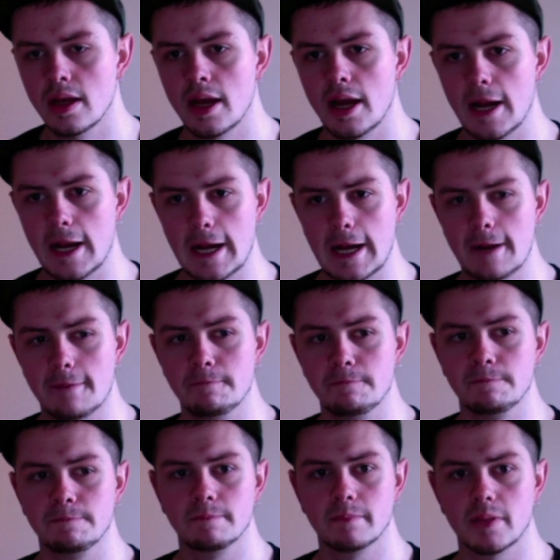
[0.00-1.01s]

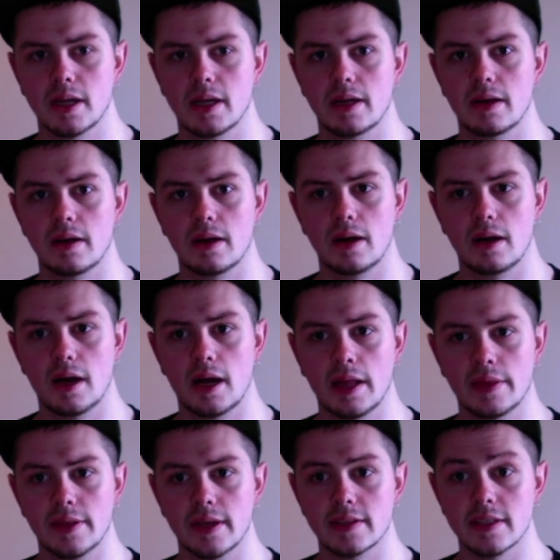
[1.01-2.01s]

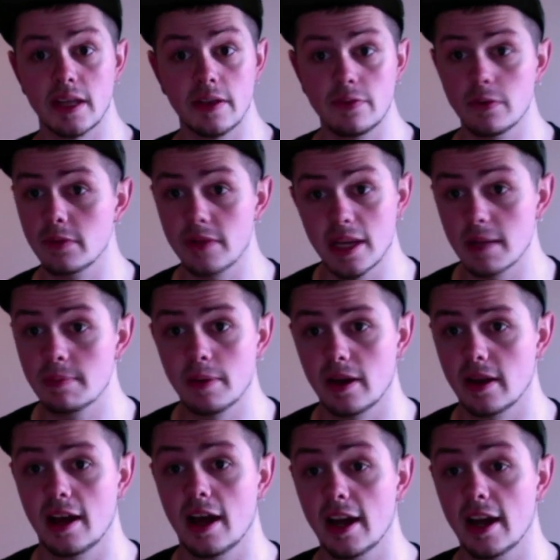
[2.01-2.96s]
And that's if you did buy it.